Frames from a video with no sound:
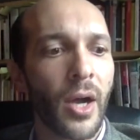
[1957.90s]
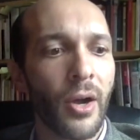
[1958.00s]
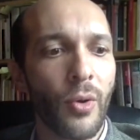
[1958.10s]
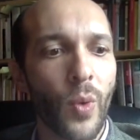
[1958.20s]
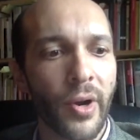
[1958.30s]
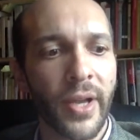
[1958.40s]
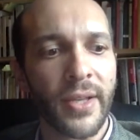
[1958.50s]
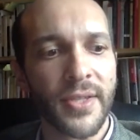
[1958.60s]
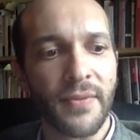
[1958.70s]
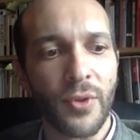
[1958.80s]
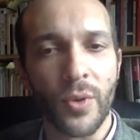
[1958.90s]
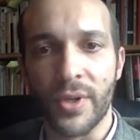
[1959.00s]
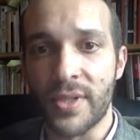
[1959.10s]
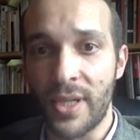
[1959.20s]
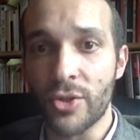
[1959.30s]
Uh, whereas if you
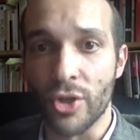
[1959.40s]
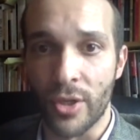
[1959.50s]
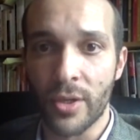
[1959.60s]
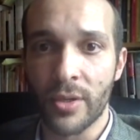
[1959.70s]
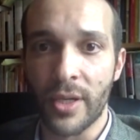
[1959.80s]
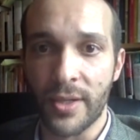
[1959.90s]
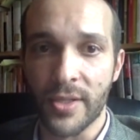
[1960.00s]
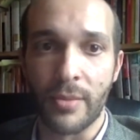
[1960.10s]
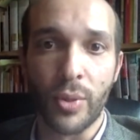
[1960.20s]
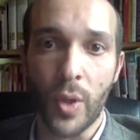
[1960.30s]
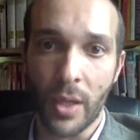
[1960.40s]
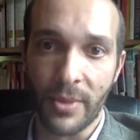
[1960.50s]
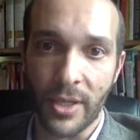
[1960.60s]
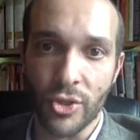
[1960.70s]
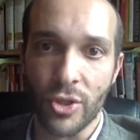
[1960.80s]
are a teacher and it's an
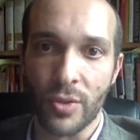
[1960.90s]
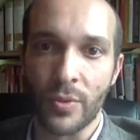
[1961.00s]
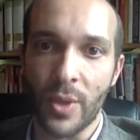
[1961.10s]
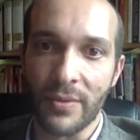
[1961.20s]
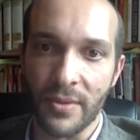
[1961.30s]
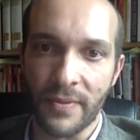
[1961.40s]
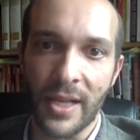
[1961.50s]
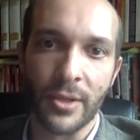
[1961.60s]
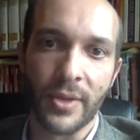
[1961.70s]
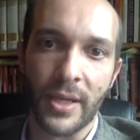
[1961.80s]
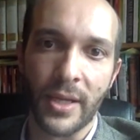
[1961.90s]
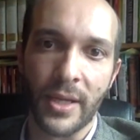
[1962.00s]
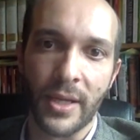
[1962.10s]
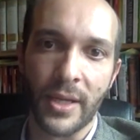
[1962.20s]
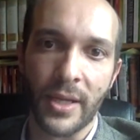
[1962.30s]
employment issue, you have to follow that
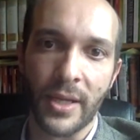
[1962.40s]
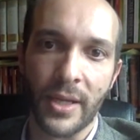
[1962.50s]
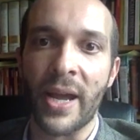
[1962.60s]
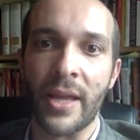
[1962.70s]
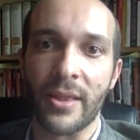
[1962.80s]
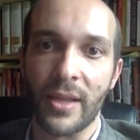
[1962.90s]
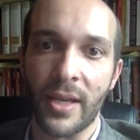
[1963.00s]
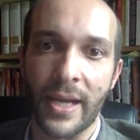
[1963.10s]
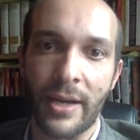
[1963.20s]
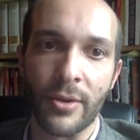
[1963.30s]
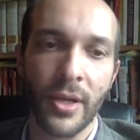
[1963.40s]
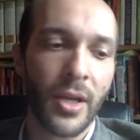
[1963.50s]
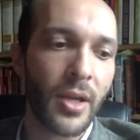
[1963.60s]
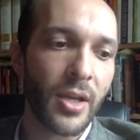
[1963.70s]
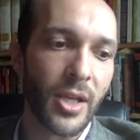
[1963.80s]
kind of difficult path laid out.
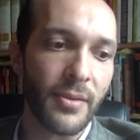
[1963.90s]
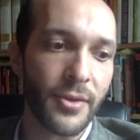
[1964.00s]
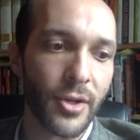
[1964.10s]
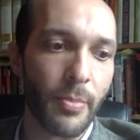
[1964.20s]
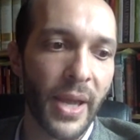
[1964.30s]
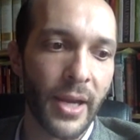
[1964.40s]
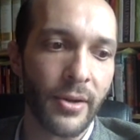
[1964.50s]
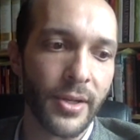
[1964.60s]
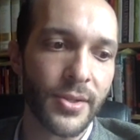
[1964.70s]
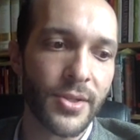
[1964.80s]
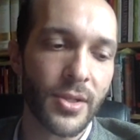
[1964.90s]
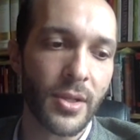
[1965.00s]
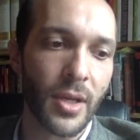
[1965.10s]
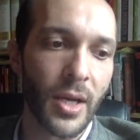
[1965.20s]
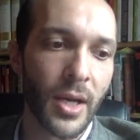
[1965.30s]
If you're a parent,
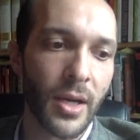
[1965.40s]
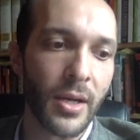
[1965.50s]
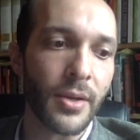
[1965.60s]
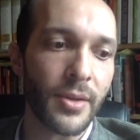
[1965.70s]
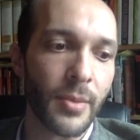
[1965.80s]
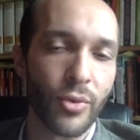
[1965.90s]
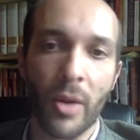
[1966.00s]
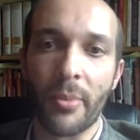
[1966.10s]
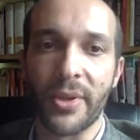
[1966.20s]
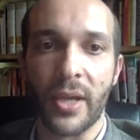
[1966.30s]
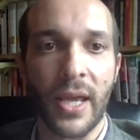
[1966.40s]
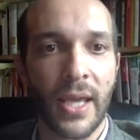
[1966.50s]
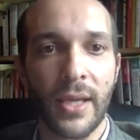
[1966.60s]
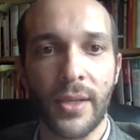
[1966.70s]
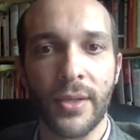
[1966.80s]
uh, then probably
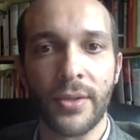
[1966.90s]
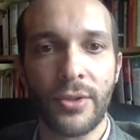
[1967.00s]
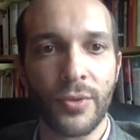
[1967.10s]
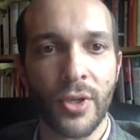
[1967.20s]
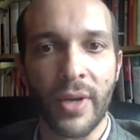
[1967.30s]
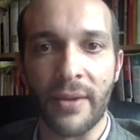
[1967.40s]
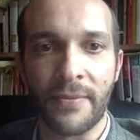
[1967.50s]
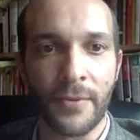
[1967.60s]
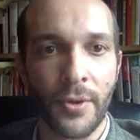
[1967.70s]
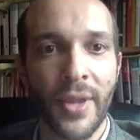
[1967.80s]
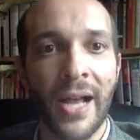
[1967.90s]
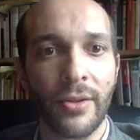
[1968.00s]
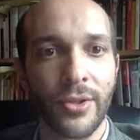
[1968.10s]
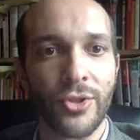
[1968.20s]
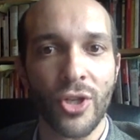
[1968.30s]
A, you don't have full
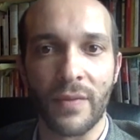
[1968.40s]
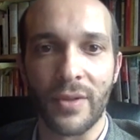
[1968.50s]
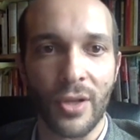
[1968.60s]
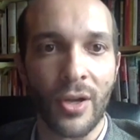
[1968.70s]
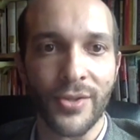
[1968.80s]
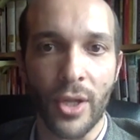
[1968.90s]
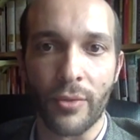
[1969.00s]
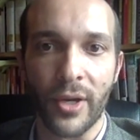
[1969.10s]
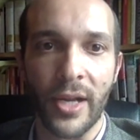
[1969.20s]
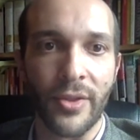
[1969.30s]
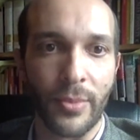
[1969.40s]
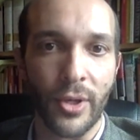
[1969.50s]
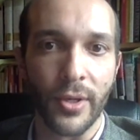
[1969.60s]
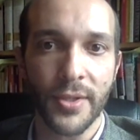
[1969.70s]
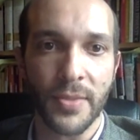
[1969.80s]
knowledge of the laws already on the
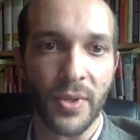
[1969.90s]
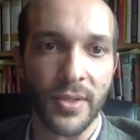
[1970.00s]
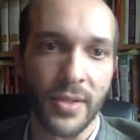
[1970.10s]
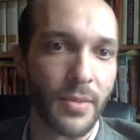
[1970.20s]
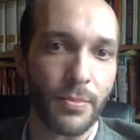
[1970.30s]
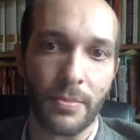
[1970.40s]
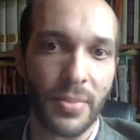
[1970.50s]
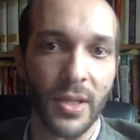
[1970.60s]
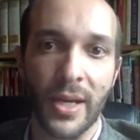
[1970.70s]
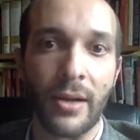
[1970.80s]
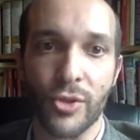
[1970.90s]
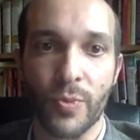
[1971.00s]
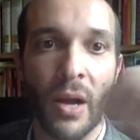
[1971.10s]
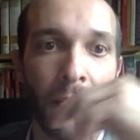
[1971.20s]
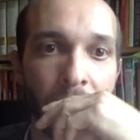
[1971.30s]
books because that's a big
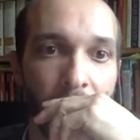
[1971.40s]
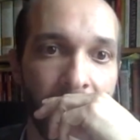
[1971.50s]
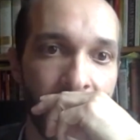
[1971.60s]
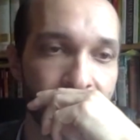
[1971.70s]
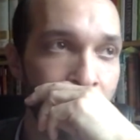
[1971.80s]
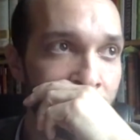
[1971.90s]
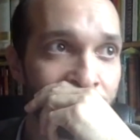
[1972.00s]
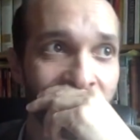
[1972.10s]
knowledge problem that we can't